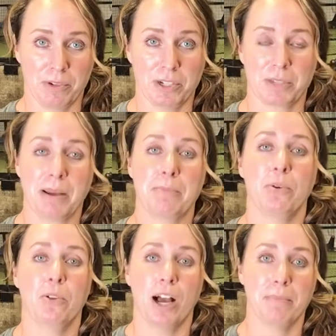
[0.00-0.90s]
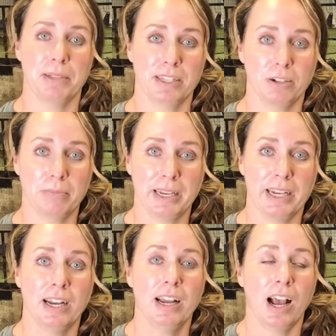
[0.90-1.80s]
We just might pull up a little bit.
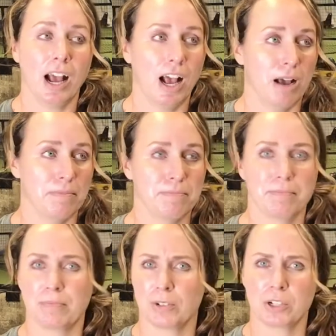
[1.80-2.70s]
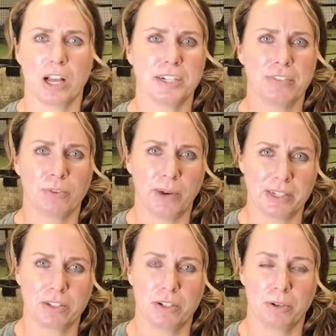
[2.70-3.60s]
Um, there's a lot of different ways
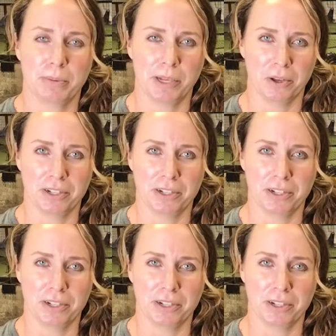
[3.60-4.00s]
to do a peel.